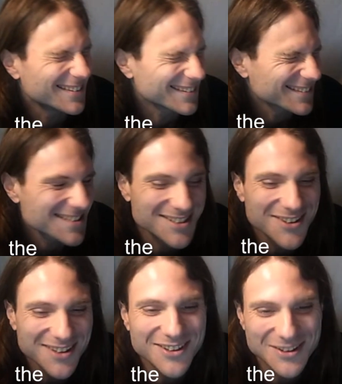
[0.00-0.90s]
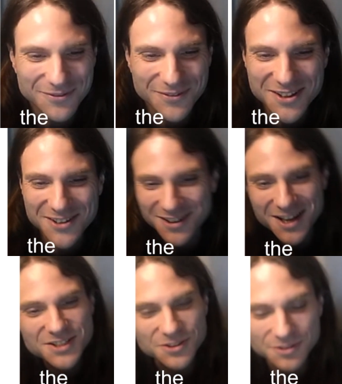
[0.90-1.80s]
So here in Figure
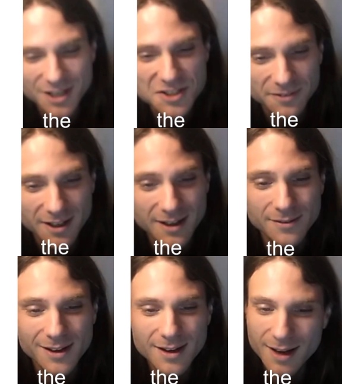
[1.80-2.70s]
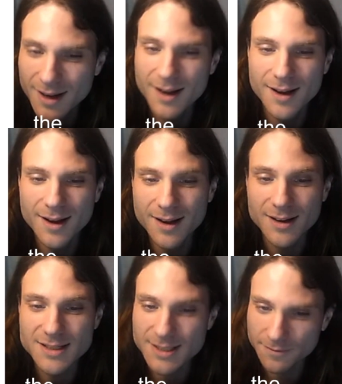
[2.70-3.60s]
2-5 is
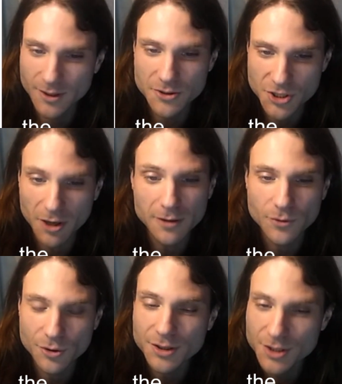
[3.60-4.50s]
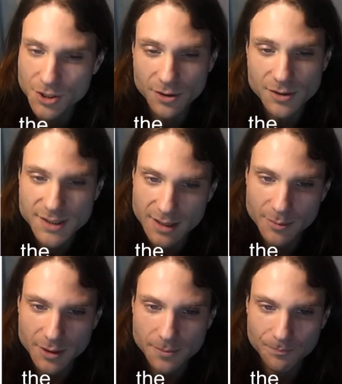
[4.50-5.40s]
a flowchart for conditional statement.
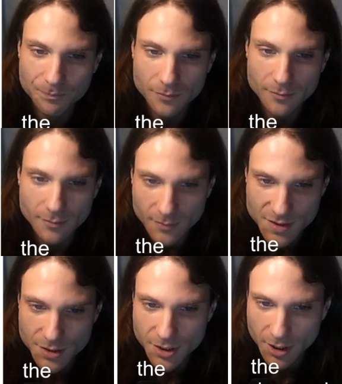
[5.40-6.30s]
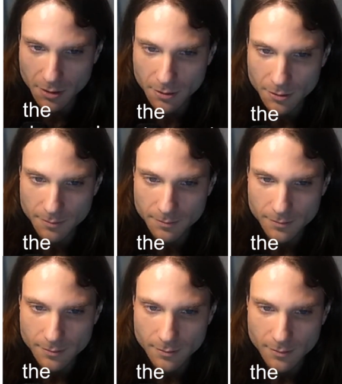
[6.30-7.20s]
It's a code.
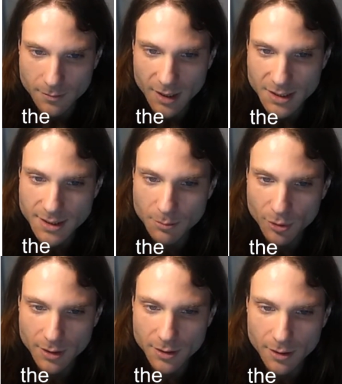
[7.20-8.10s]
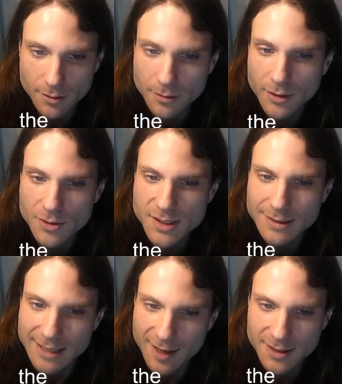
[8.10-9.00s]
At some point in the code, there is a
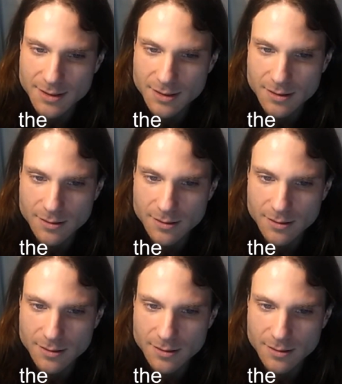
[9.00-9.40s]
test.